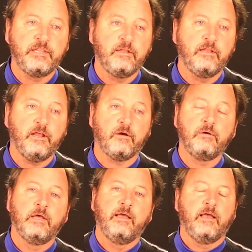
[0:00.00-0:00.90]
But
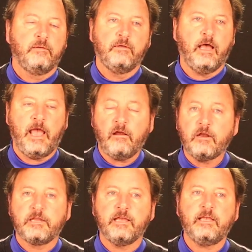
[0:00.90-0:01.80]
a
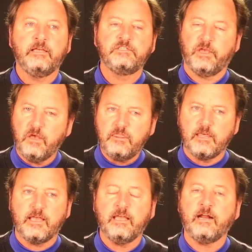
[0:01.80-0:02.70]
heretic is a good
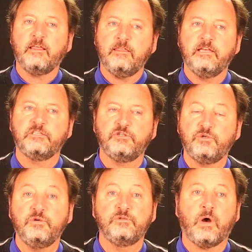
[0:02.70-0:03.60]
thing, and I think it's
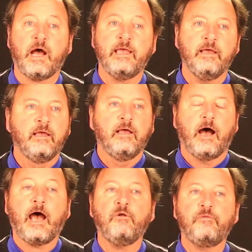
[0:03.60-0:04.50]
true. So I
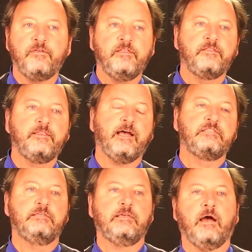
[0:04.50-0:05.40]
don't think that
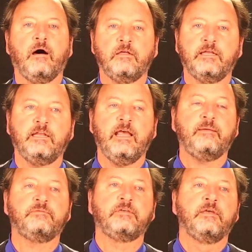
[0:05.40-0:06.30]
that's calling
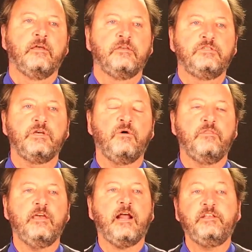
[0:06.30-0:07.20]
names. So
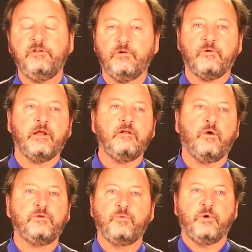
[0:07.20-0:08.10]
then I turn around. Of
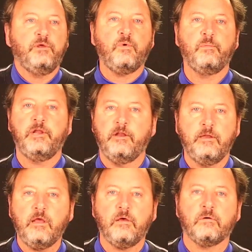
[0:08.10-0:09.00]
course, what do you want me to
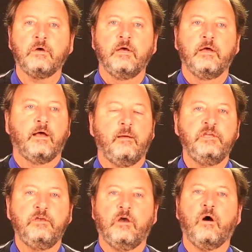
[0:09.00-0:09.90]
do? I
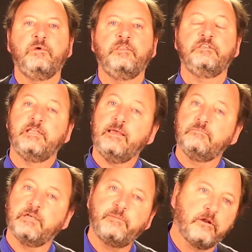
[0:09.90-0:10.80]
mean, you call me these
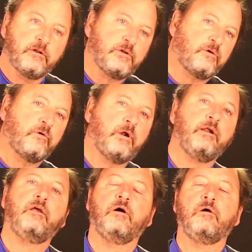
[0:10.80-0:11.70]
names. I'm going to turn
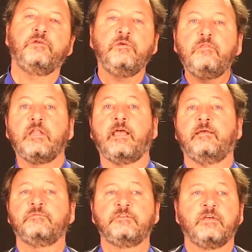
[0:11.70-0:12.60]
around and call you the
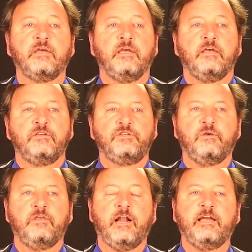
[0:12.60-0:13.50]
names.
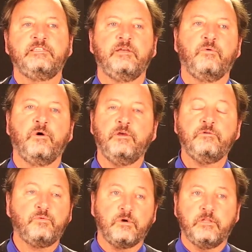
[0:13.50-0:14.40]
So then I say, well,
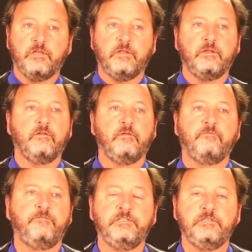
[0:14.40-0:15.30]
here's one that
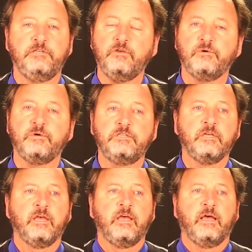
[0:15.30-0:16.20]
fits you. It's
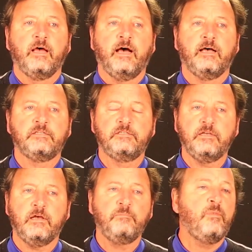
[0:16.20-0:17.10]
a
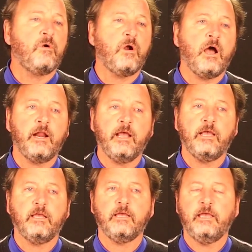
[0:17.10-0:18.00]

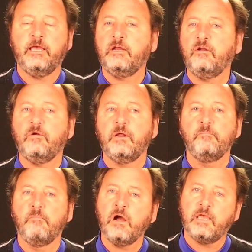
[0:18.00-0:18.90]
submoronic, ignorant
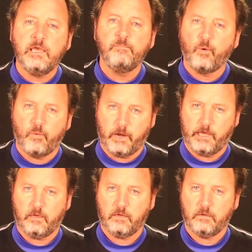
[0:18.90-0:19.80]
monkey boy.